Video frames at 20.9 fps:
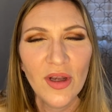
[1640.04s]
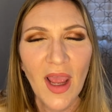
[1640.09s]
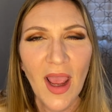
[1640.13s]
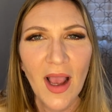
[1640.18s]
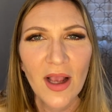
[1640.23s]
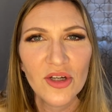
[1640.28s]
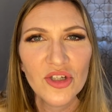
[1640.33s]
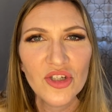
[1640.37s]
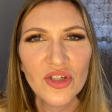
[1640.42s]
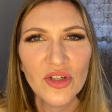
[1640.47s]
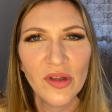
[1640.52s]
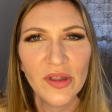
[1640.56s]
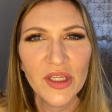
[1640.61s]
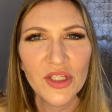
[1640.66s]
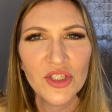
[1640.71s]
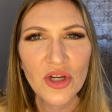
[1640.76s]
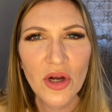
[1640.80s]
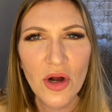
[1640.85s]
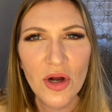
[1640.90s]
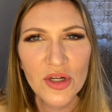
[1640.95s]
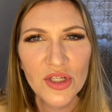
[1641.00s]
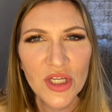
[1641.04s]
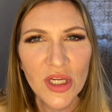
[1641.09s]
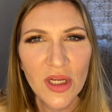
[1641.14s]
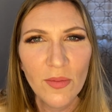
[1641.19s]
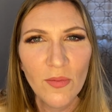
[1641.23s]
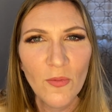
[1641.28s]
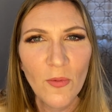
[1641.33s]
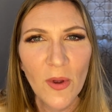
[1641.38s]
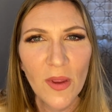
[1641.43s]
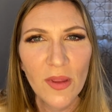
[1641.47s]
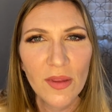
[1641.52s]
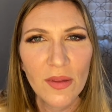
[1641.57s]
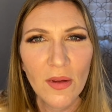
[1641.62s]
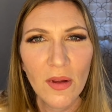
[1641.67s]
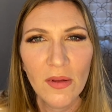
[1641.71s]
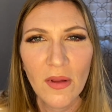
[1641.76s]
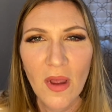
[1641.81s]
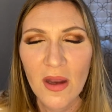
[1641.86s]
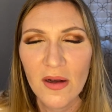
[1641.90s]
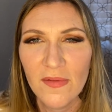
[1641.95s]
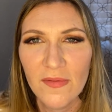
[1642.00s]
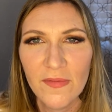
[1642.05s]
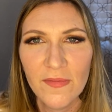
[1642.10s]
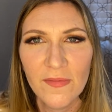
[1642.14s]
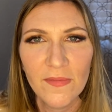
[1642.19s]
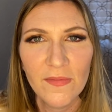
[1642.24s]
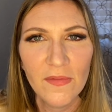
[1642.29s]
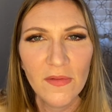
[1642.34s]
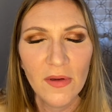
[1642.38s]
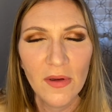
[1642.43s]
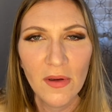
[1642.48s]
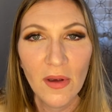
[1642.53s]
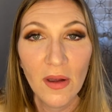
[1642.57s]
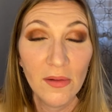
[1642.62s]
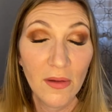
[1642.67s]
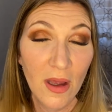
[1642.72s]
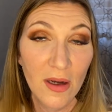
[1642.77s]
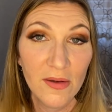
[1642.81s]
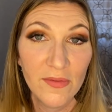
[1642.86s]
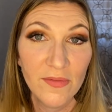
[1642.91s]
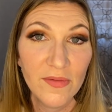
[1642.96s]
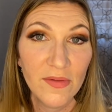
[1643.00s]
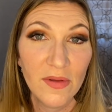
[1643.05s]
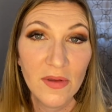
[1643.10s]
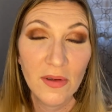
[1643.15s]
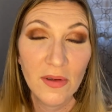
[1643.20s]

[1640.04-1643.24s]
actually charge him with a lot of the